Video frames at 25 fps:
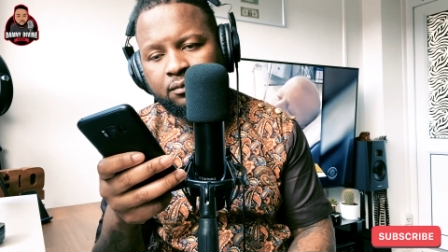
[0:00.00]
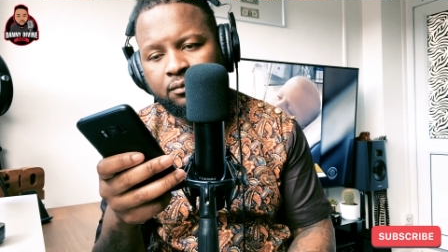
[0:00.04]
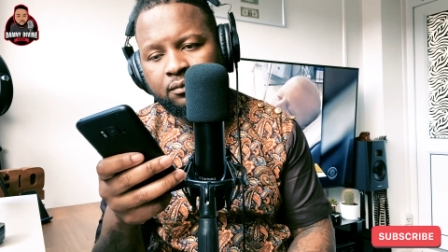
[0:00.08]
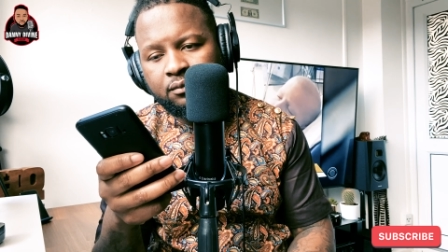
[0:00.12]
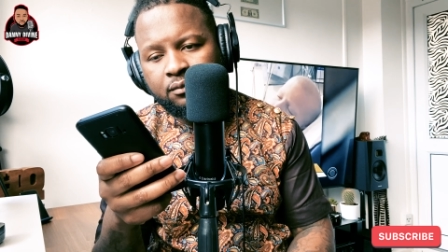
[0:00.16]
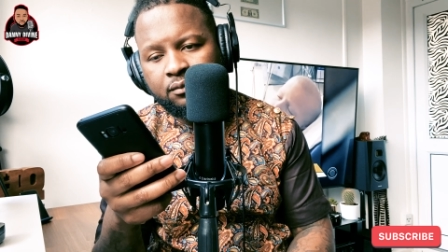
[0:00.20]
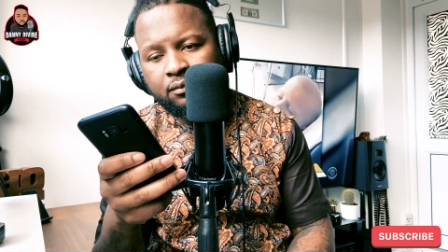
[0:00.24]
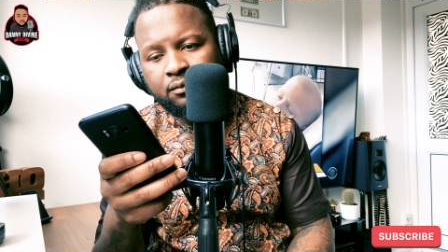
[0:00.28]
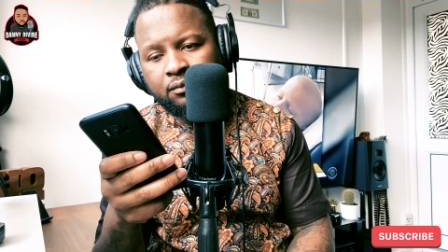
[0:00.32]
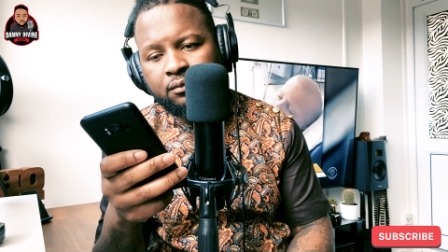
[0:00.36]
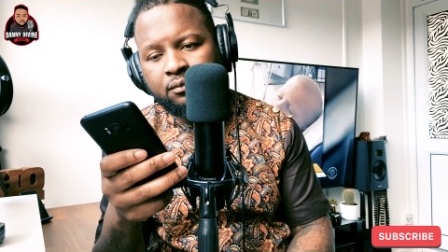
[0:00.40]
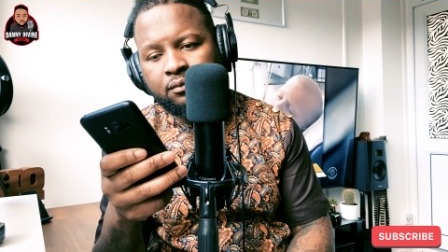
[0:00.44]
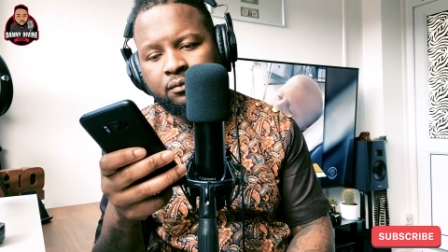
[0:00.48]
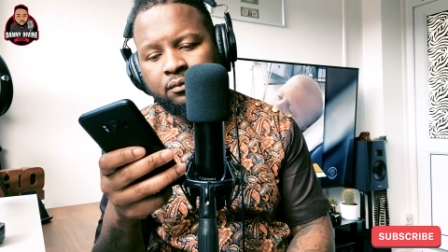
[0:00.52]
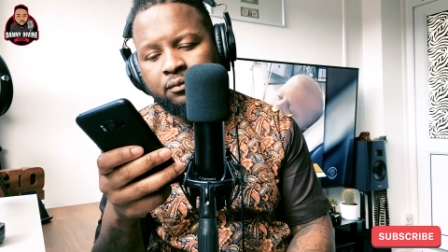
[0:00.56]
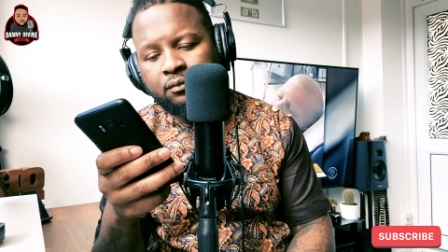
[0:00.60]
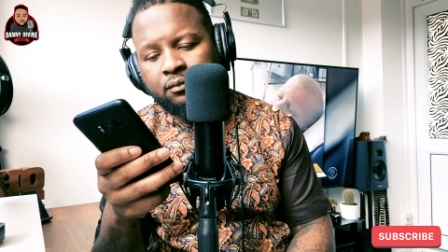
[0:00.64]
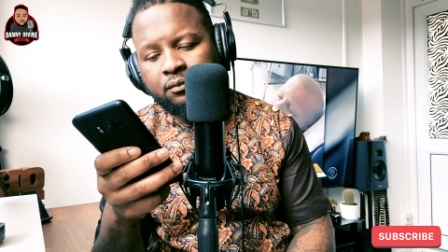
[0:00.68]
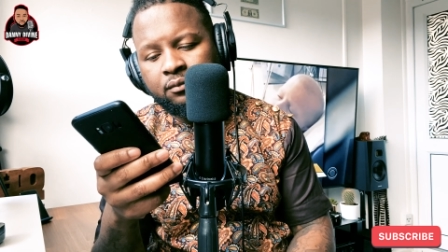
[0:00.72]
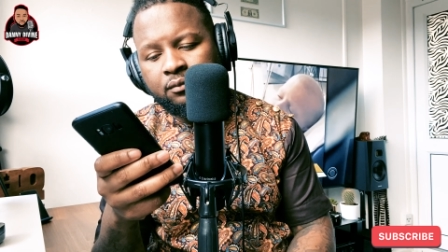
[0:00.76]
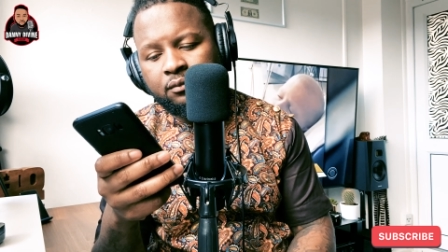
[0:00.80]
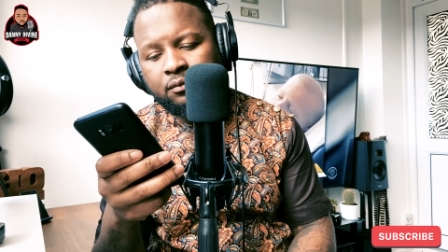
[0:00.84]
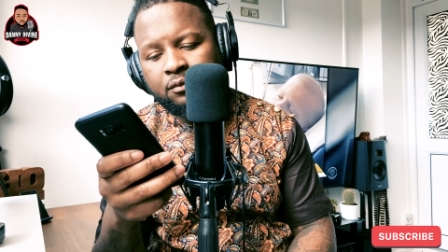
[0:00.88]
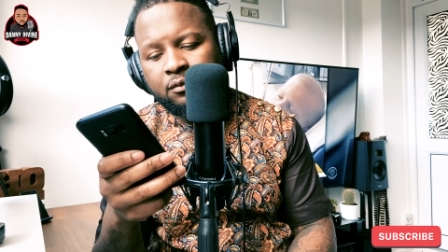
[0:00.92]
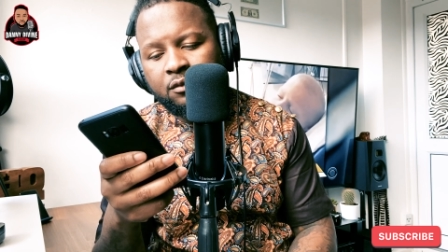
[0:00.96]
it's
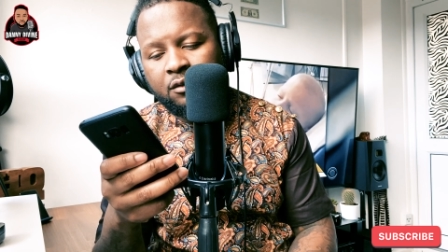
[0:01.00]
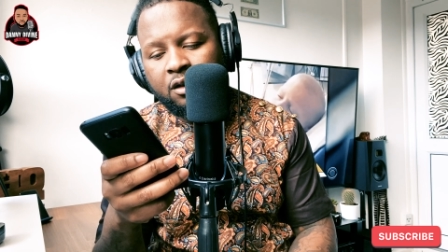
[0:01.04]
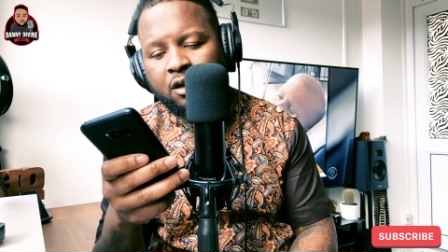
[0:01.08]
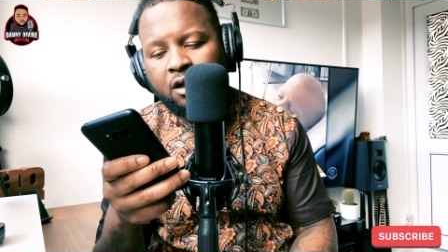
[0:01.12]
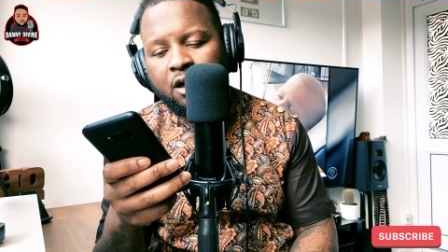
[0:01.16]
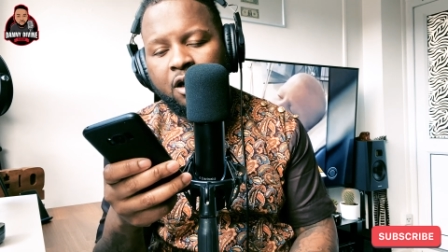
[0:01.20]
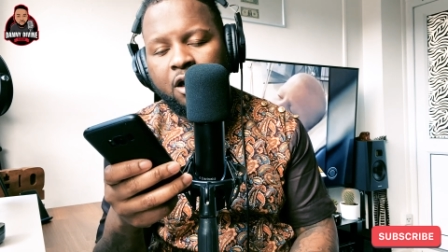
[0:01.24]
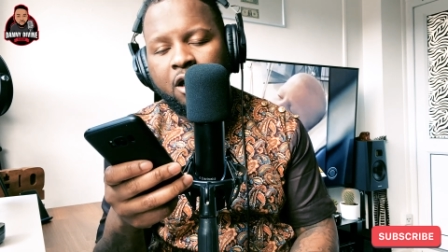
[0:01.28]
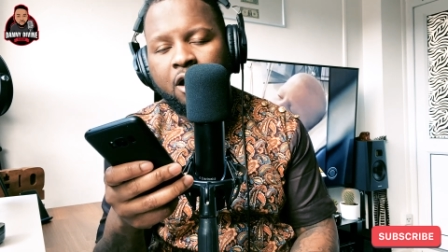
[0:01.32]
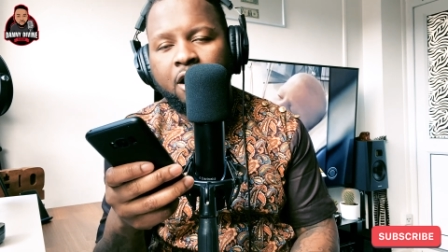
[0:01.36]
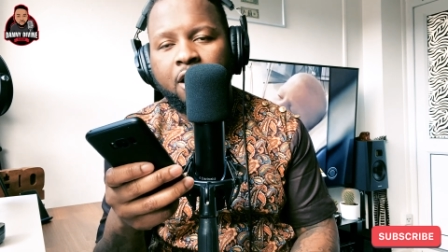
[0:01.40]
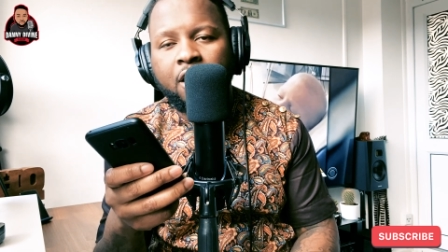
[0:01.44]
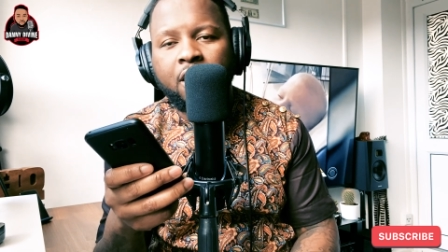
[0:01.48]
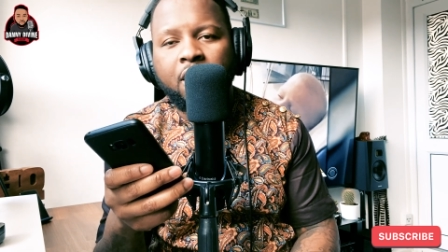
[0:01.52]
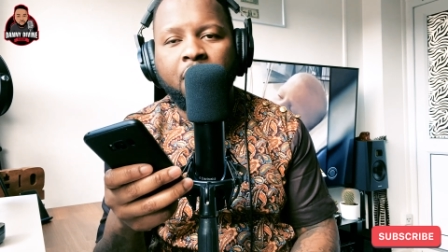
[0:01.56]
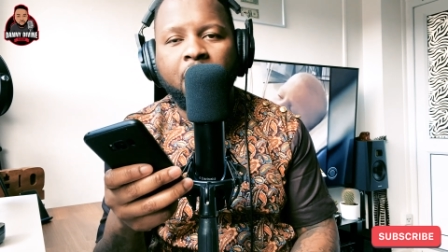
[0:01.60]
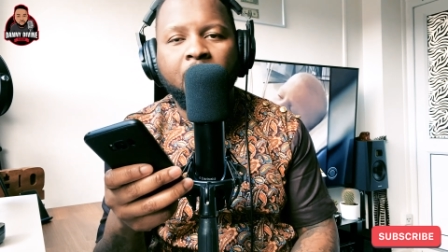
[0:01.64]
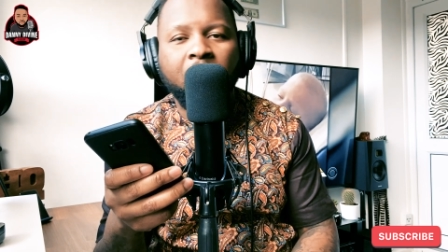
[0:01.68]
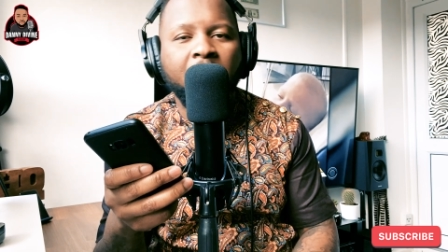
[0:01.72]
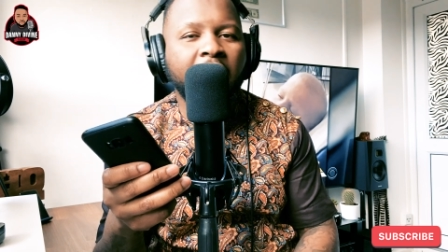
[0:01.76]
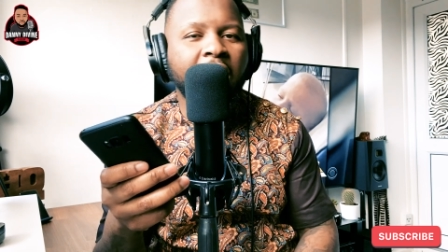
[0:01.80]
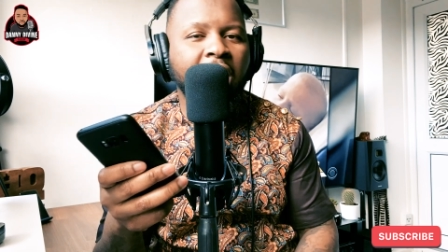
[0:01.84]
not something that I wish.